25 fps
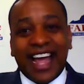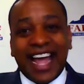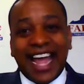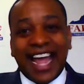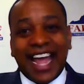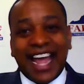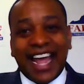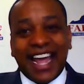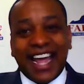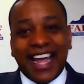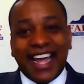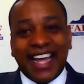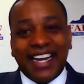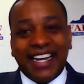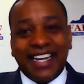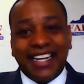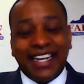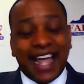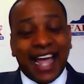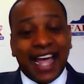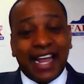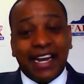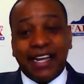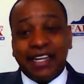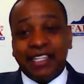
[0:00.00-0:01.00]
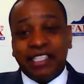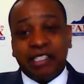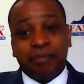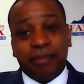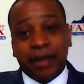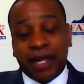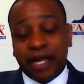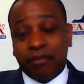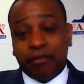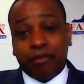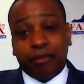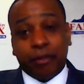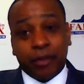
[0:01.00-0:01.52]
And that has
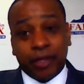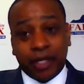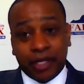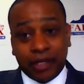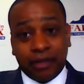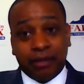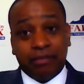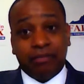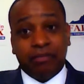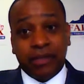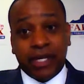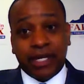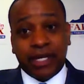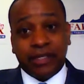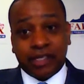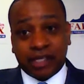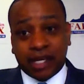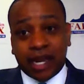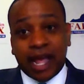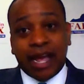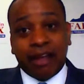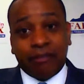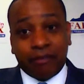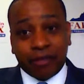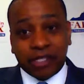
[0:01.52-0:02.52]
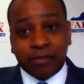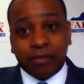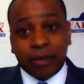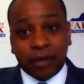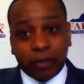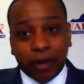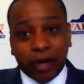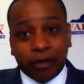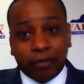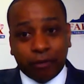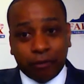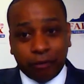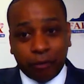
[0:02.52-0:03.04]
been for its life. It's been
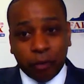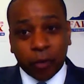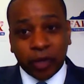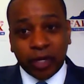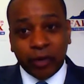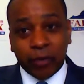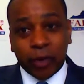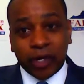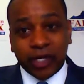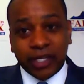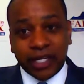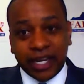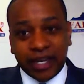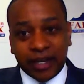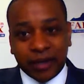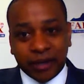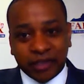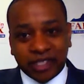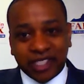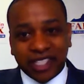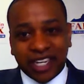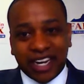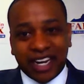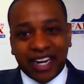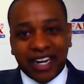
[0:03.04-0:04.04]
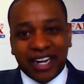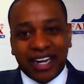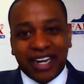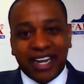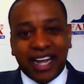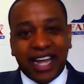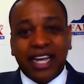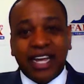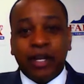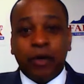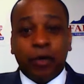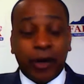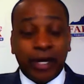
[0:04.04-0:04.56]
around for 41 years.
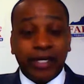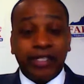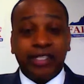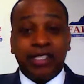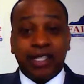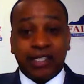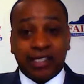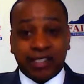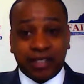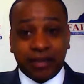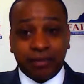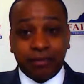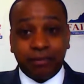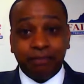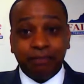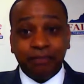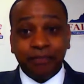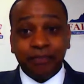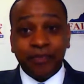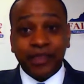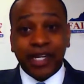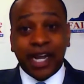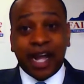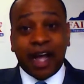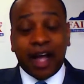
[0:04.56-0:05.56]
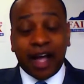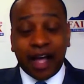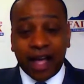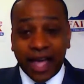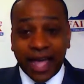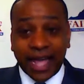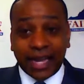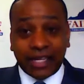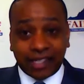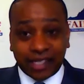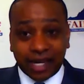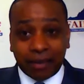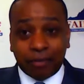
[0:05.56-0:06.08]
A great system,
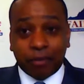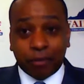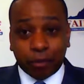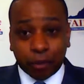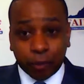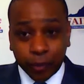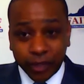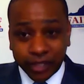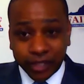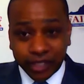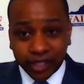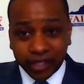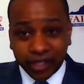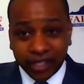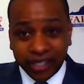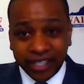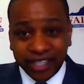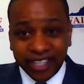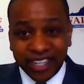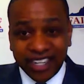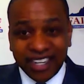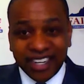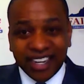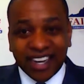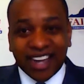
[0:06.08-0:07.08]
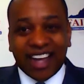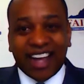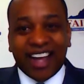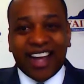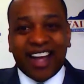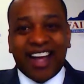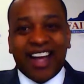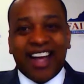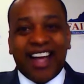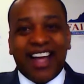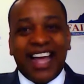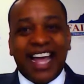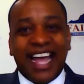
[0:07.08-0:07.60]
except for recently.
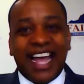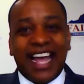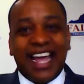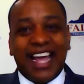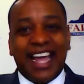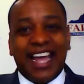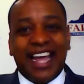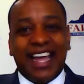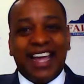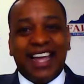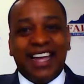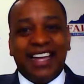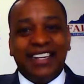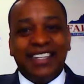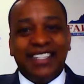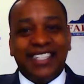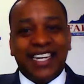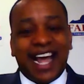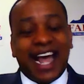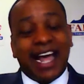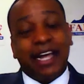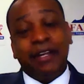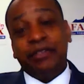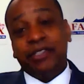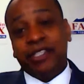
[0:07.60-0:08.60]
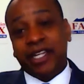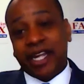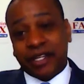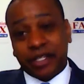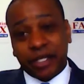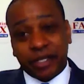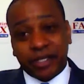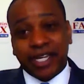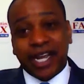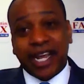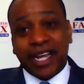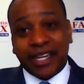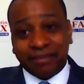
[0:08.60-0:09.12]
And I used to
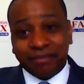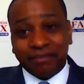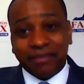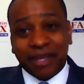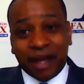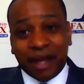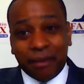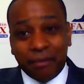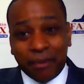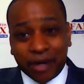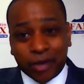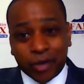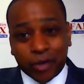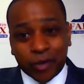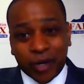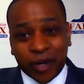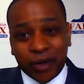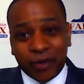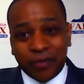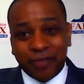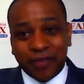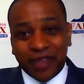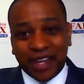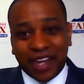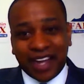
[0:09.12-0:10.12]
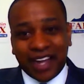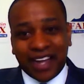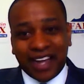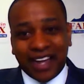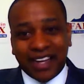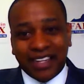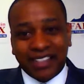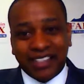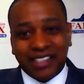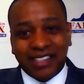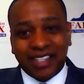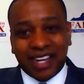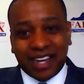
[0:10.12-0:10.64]
actually take Metro
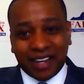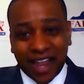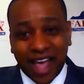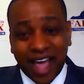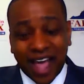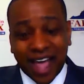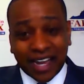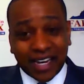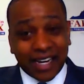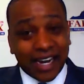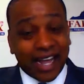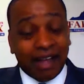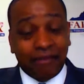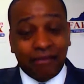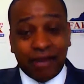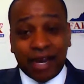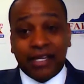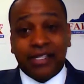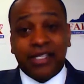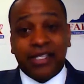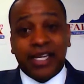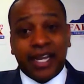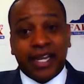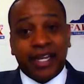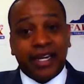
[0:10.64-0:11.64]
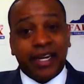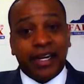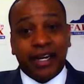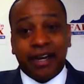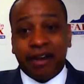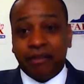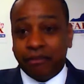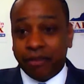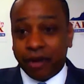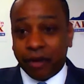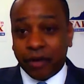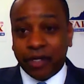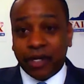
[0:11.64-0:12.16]
a lot, and I have not taken it
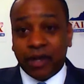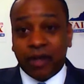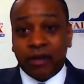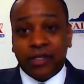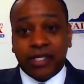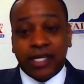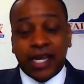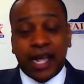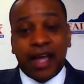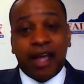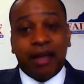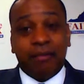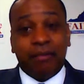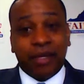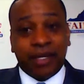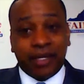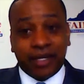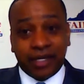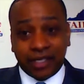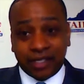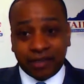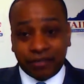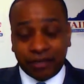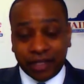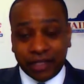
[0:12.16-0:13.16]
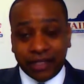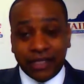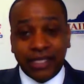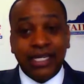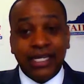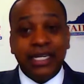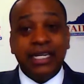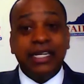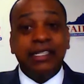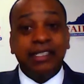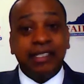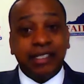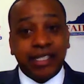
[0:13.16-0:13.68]
in a very long time because of the
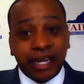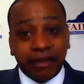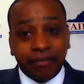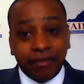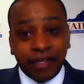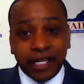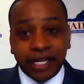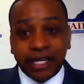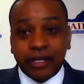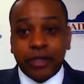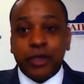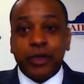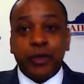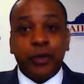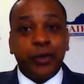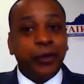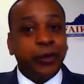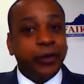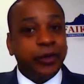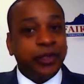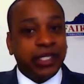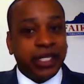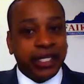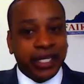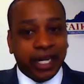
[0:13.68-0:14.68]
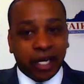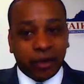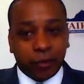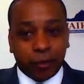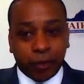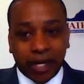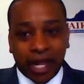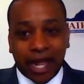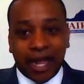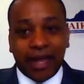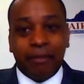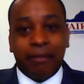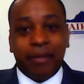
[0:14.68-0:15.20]
safety issues and the
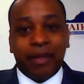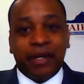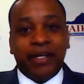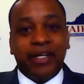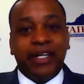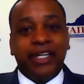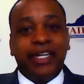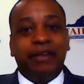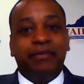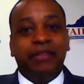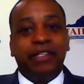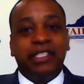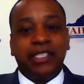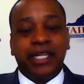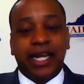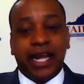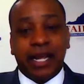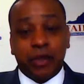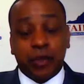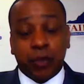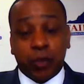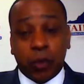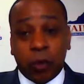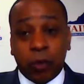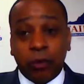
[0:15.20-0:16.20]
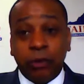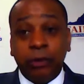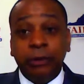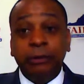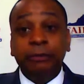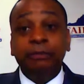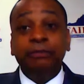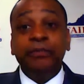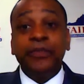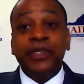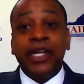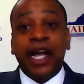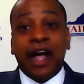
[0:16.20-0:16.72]
unreliability of the schedule.
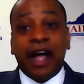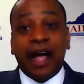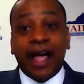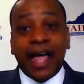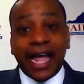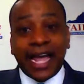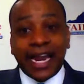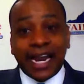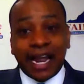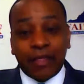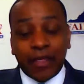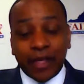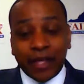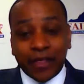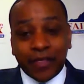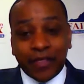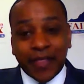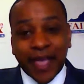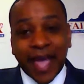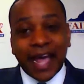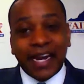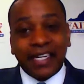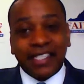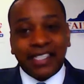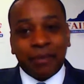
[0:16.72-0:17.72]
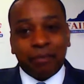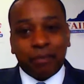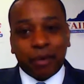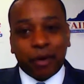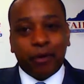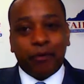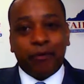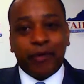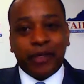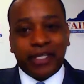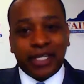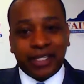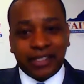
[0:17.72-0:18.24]
And I think that is a
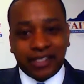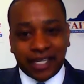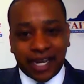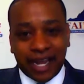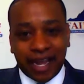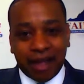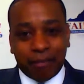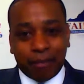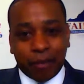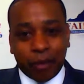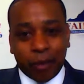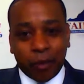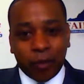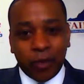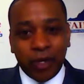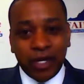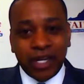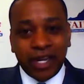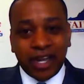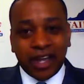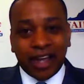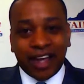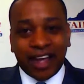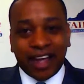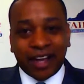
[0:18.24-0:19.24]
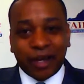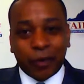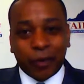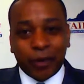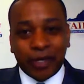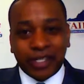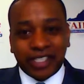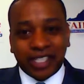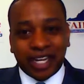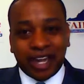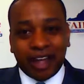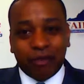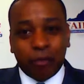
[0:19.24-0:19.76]
perfect example,
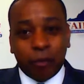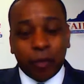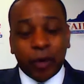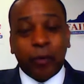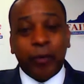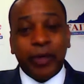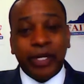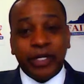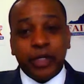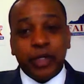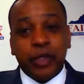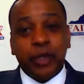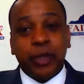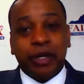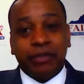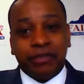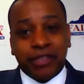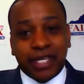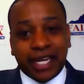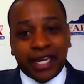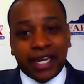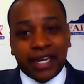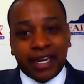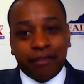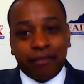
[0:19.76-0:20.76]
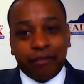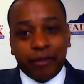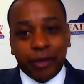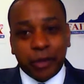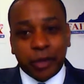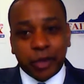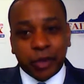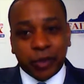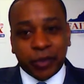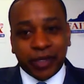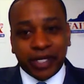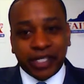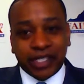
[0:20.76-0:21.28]
Chris, of where we should have taken a
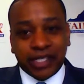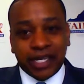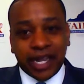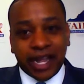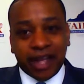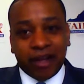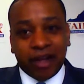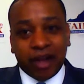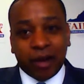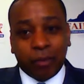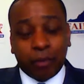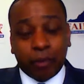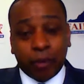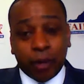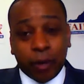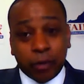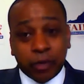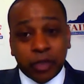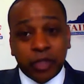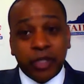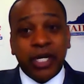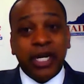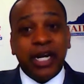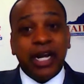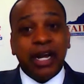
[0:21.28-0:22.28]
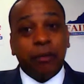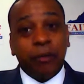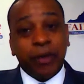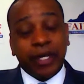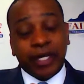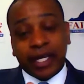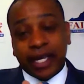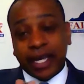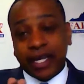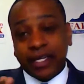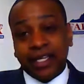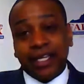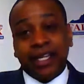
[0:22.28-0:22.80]
future is now approach. We
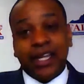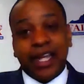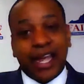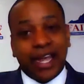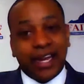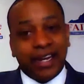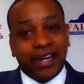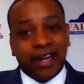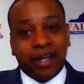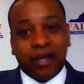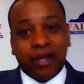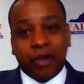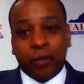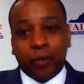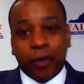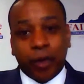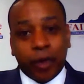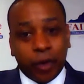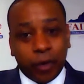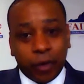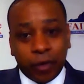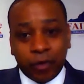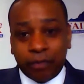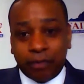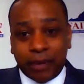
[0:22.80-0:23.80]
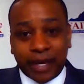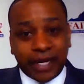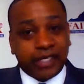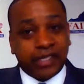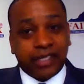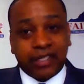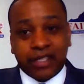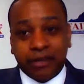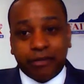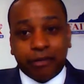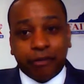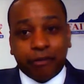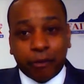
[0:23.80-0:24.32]
kicked the can down the road
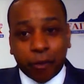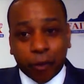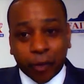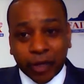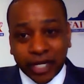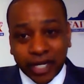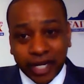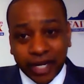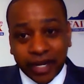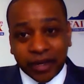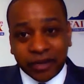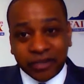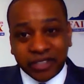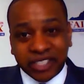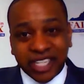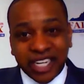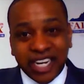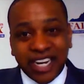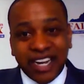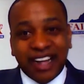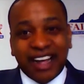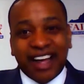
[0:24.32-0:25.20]
basically for 40 years.